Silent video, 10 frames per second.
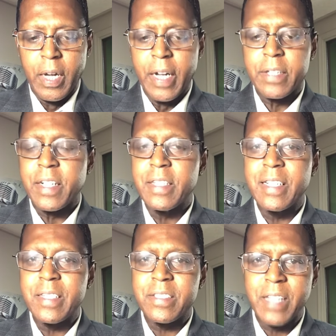He
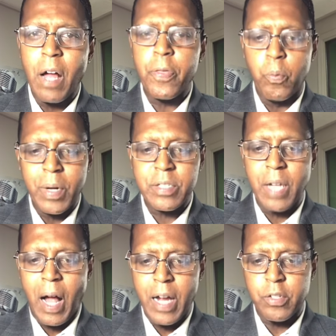attended Southwest
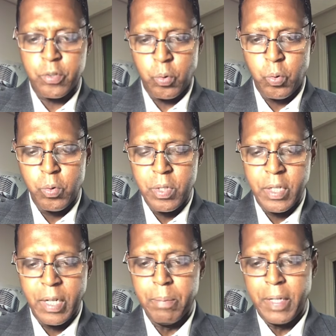High School
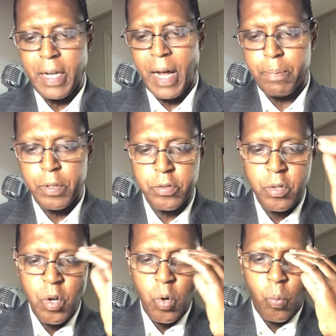in Minneapolis,
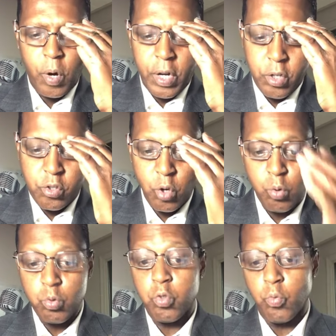where he
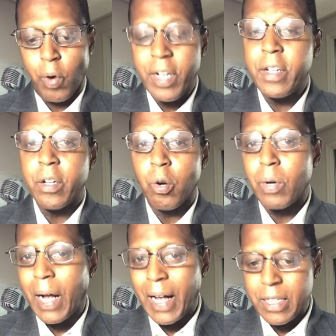chose
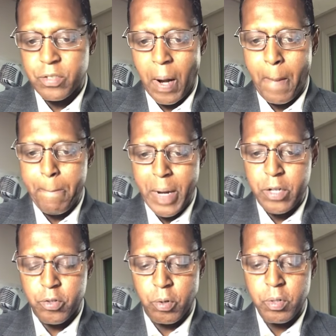radio as a
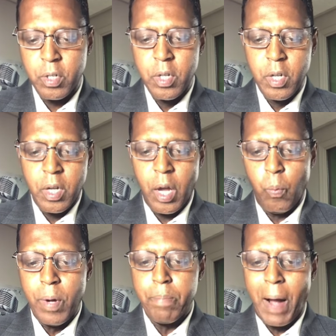major and
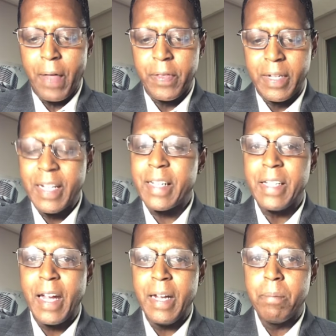went by the
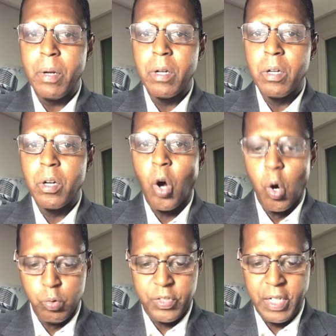nickname
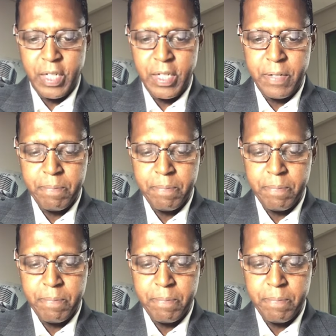Hosey.